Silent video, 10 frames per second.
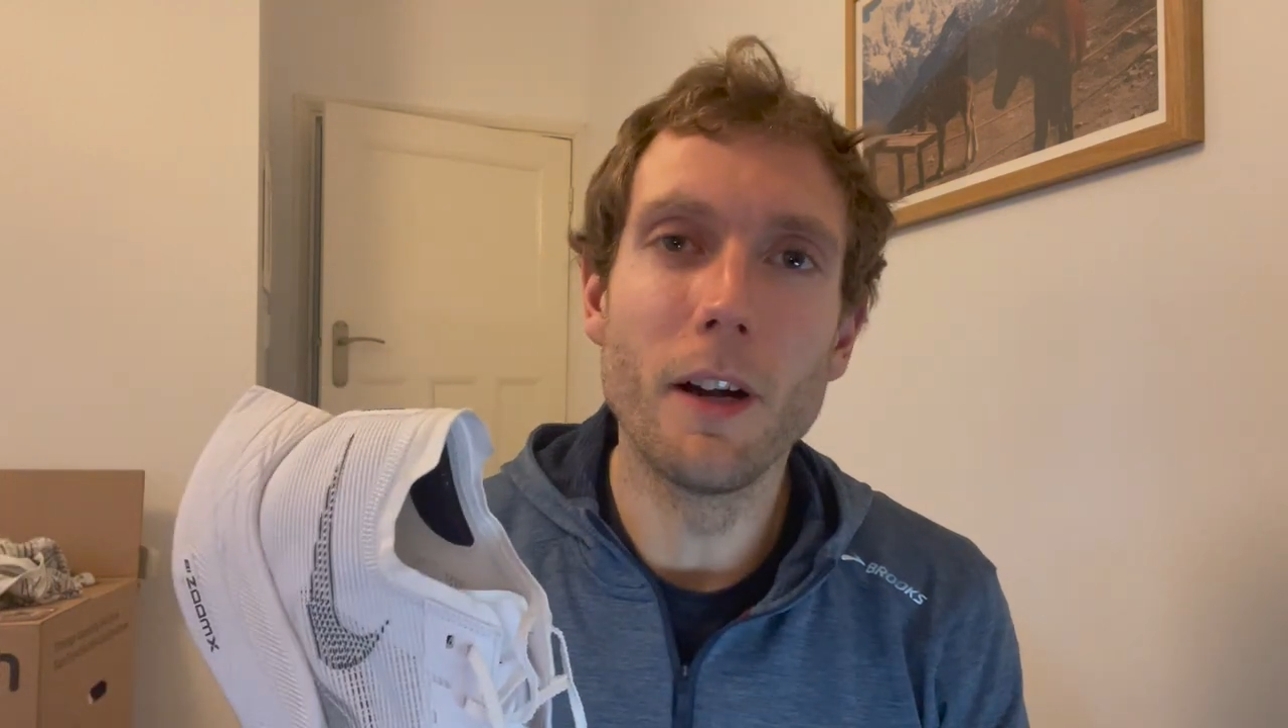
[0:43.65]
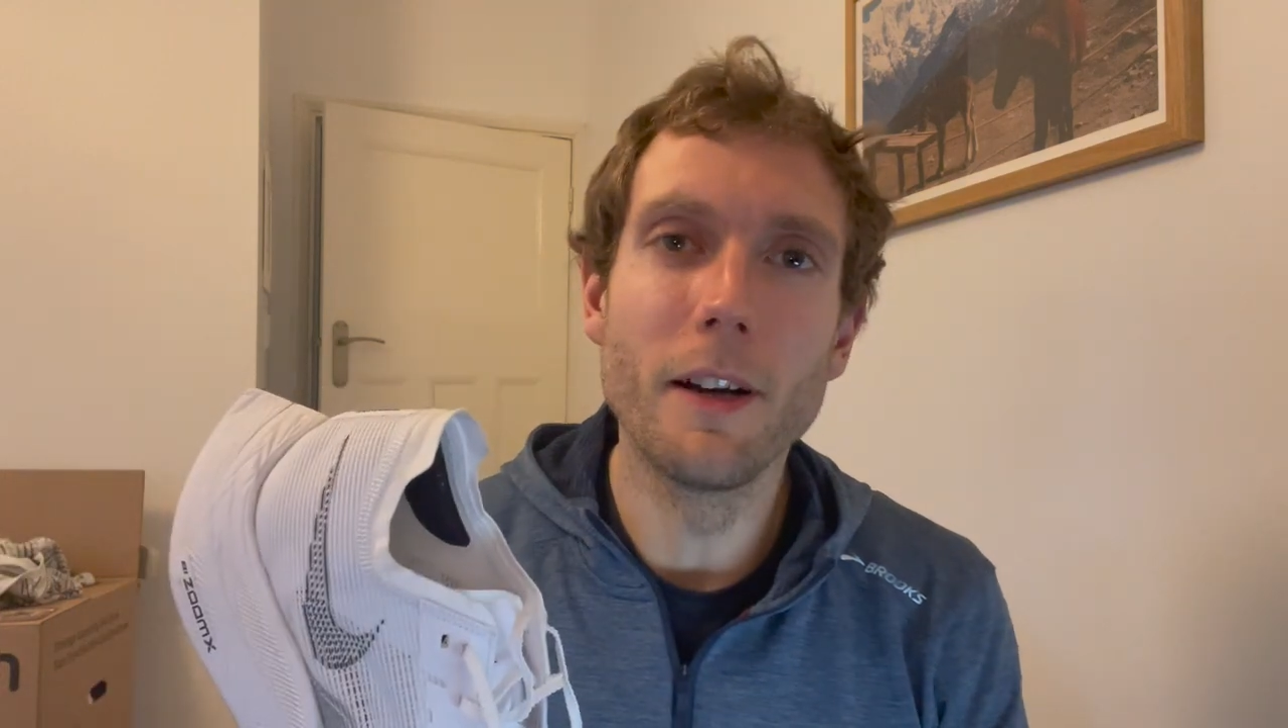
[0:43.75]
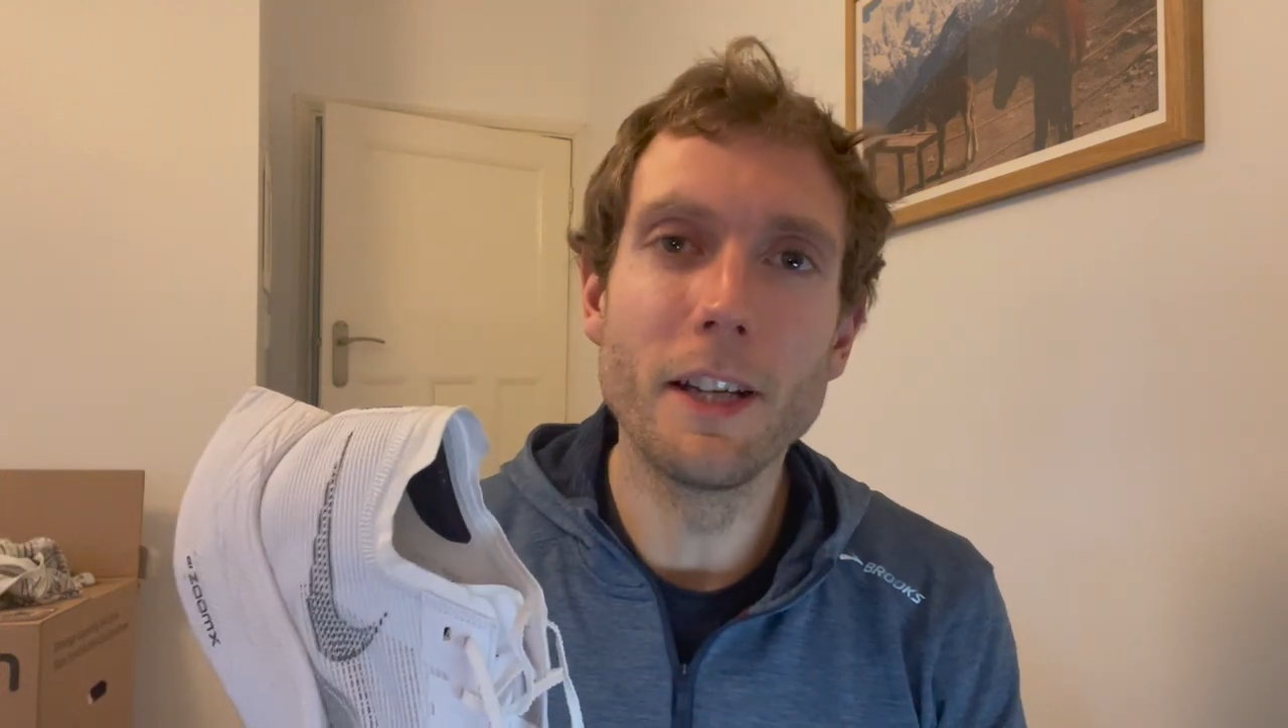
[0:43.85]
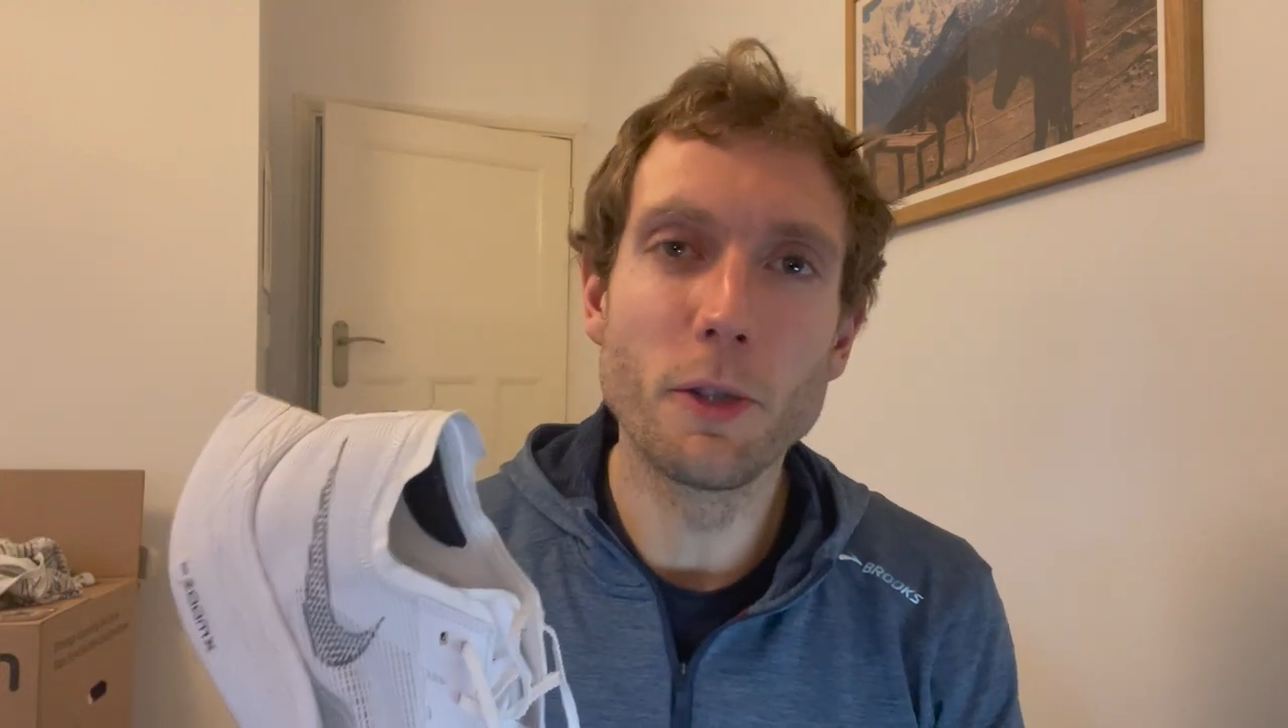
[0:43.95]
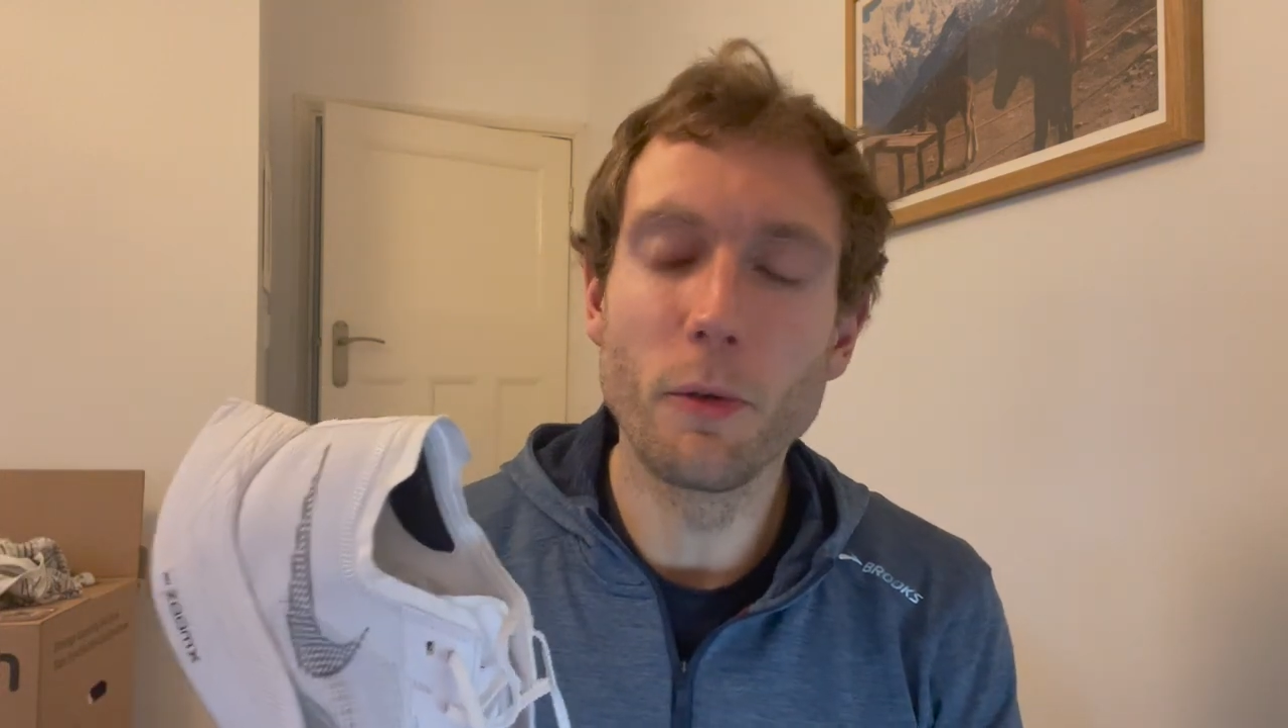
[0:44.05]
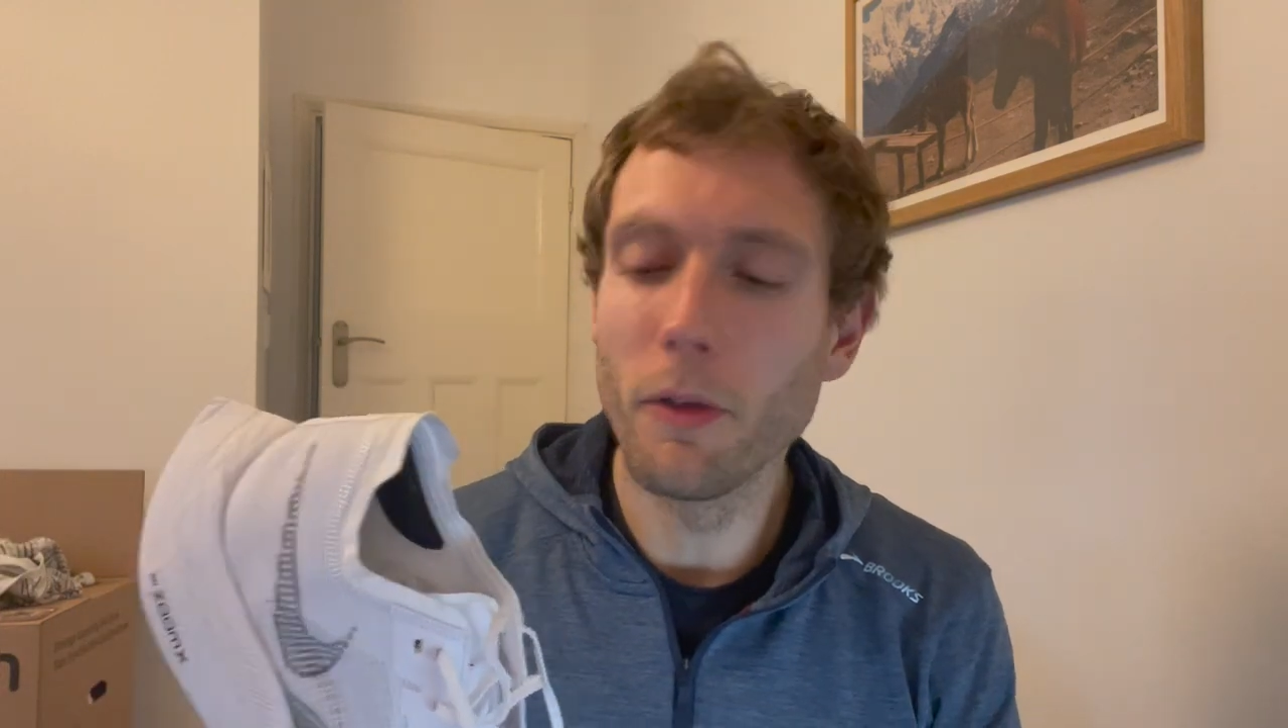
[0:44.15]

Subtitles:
our initial